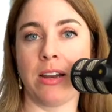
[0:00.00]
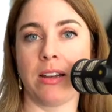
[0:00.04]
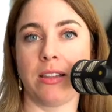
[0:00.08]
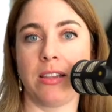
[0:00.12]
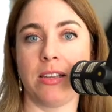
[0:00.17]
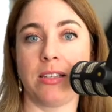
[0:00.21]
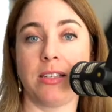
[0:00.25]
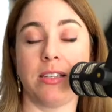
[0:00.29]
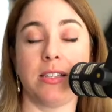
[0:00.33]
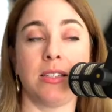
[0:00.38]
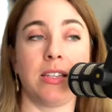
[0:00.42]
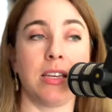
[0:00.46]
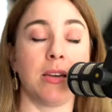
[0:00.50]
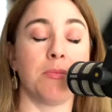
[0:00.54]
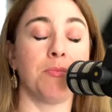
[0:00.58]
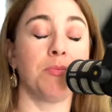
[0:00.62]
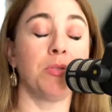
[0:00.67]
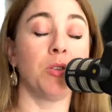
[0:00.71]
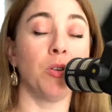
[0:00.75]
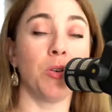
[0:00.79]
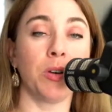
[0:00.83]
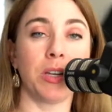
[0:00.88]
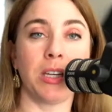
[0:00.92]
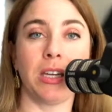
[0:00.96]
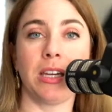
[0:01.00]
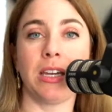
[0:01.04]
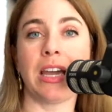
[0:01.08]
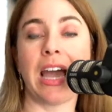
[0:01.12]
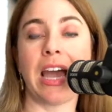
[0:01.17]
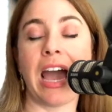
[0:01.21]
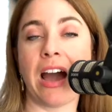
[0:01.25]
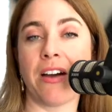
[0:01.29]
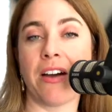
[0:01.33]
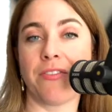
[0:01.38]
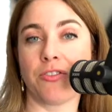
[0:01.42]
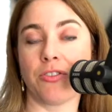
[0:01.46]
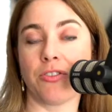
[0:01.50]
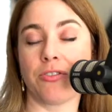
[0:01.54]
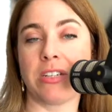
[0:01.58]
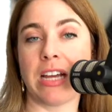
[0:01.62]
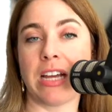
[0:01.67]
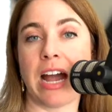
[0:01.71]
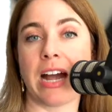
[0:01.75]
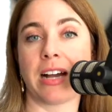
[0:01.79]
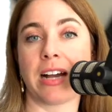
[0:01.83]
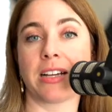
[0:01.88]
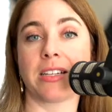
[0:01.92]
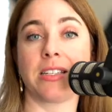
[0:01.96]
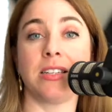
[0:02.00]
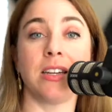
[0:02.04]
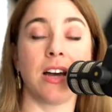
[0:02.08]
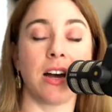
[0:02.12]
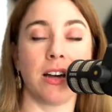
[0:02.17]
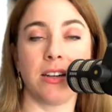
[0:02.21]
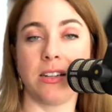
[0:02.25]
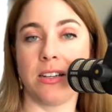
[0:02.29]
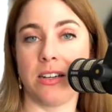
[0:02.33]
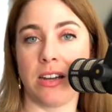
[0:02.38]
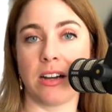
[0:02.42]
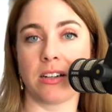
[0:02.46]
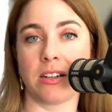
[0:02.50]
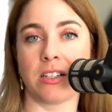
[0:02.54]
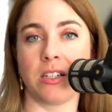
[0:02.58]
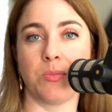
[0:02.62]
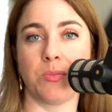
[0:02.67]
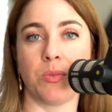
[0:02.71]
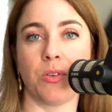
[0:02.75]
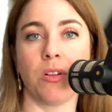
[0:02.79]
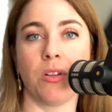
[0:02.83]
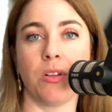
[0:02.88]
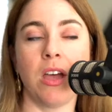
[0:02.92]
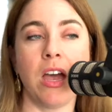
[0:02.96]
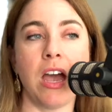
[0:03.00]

This is the employee after tax non-deductible.